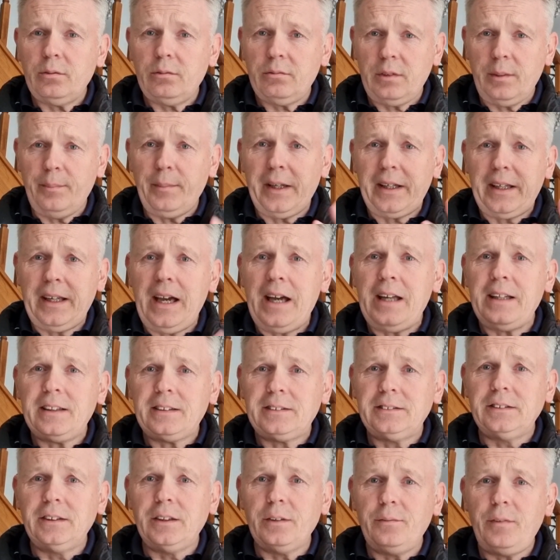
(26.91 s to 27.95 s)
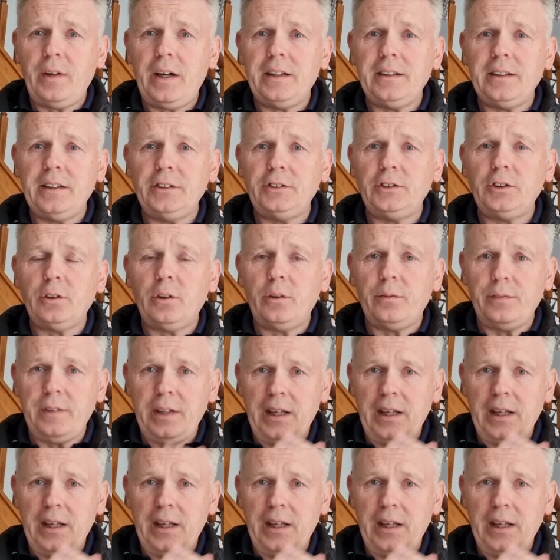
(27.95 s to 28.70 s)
the mechanical advantage of